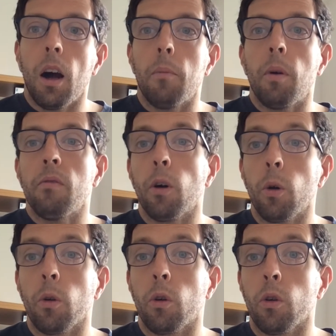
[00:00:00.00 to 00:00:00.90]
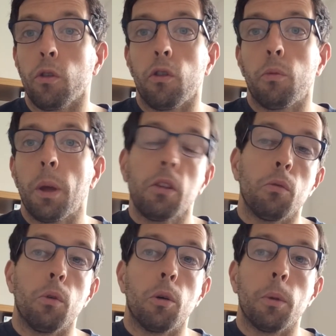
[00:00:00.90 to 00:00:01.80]
Benvolio goes to speak to
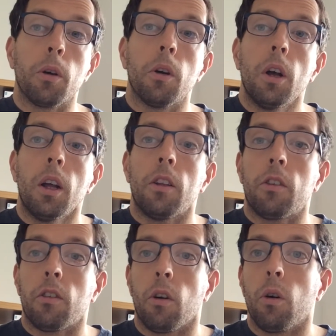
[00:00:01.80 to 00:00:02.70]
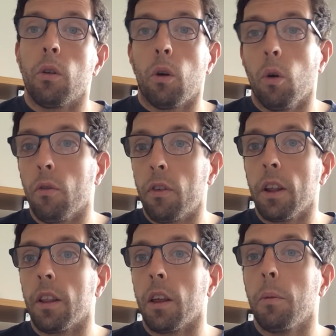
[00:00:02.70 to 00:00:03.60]
Romeo and says that hopefully
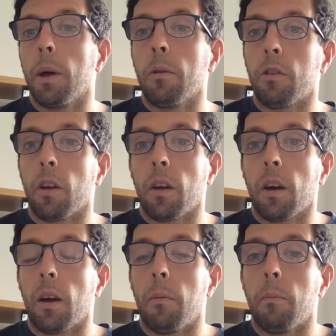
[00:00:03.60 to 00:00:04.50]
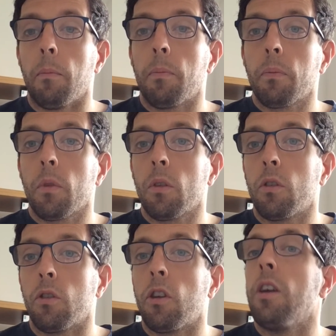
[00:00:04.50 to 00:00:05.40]
that he'll be able
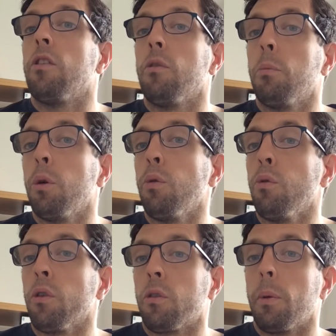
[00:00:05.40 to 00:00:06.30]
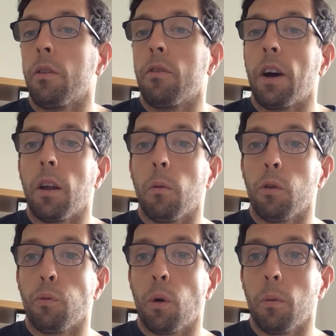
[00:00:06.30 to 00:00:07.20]
to change his mood and to be able to find out
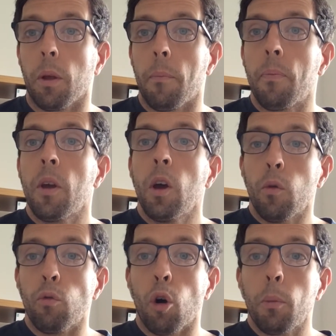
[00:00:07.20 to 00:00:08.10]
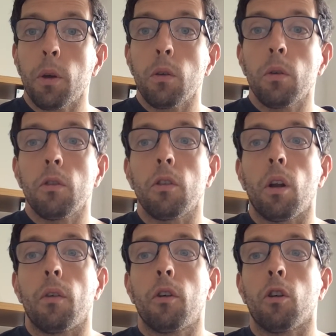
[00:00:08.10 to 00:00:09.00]
what's wrong with him. Romeo uses a
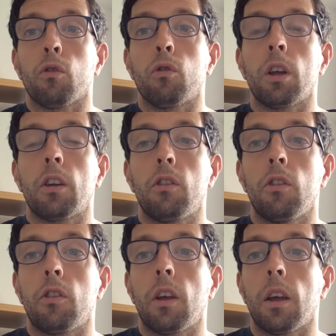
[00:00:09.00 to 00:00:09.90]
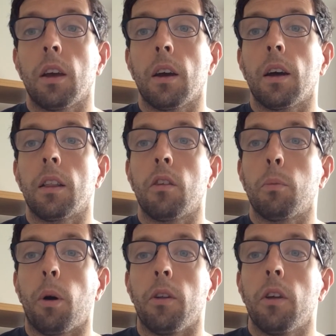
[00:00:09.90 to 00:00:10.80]
lot of contradictions here at this
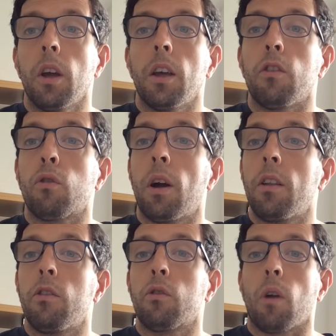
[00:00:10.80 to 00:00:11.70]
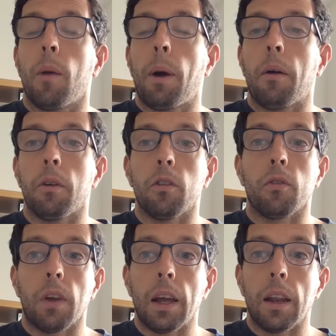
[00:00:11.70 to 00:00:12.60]
point. He's trying to describe how he's
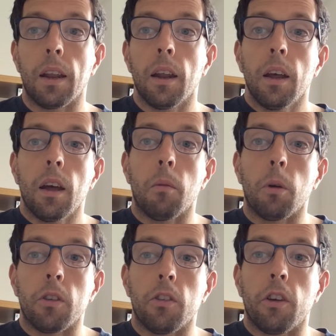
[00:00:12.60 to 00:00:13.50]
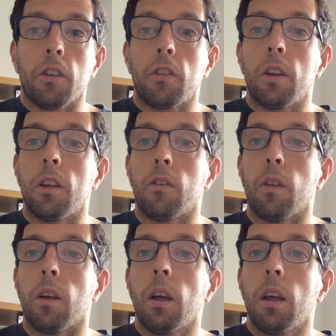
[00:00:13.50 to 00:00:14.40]
feeling, and what he's suggesting is
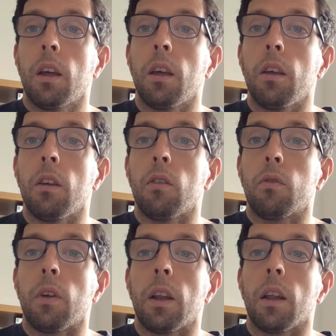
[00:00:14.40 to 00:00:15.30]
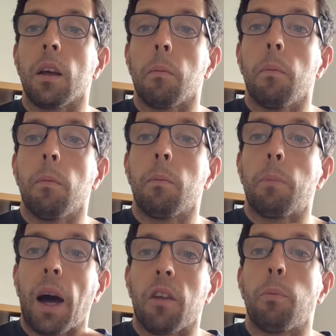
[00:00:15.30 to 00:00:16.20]
that he is feeling
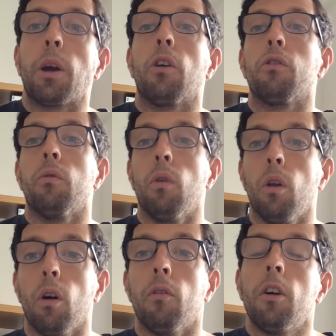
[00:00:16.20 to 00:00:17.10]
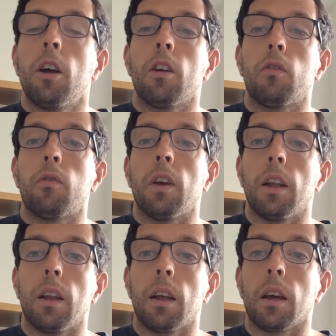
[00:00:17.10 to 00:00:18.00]
bad because of love. He's
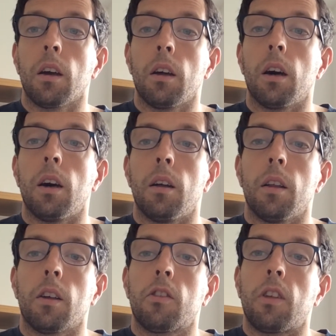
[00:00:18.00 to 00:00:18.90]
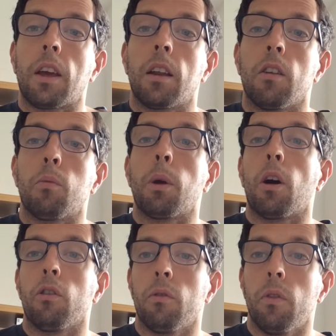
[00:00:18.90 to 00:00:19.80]
feeling a sickness
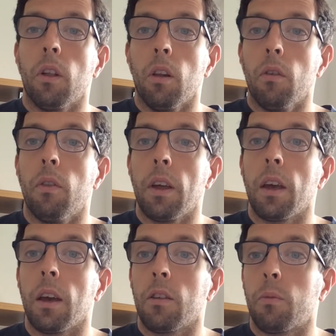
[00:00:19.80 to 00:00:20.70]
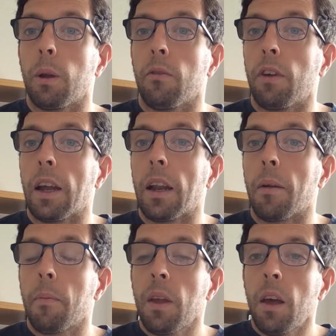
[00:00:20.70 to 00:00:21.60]
because of the love that he has been feeling.
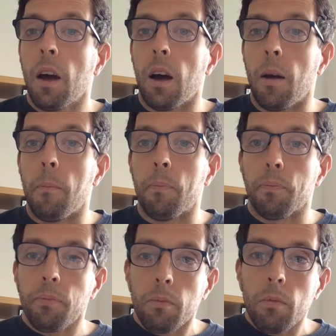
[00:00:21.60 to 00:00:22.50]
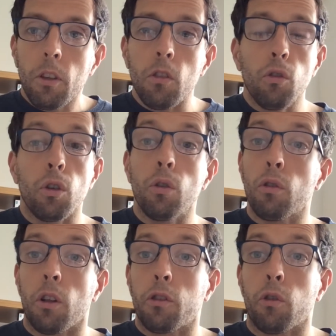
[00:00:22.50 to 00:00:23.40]
So he
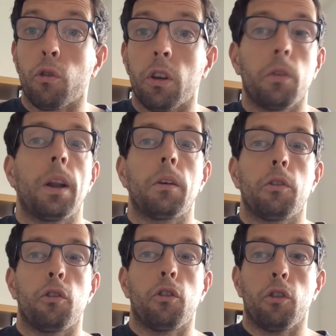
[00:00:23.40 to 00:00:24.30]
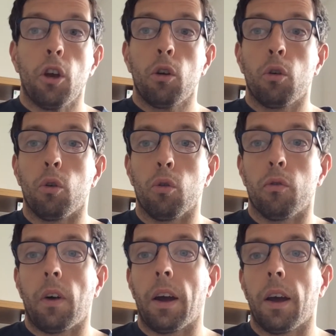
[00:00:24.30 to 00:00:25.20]
used lots of contradictory language, such as cold
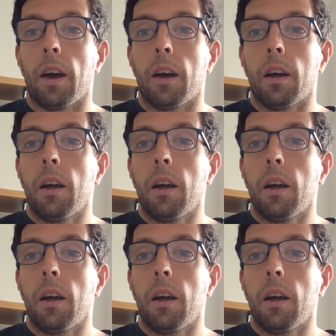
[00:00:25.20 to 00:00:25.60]
fire,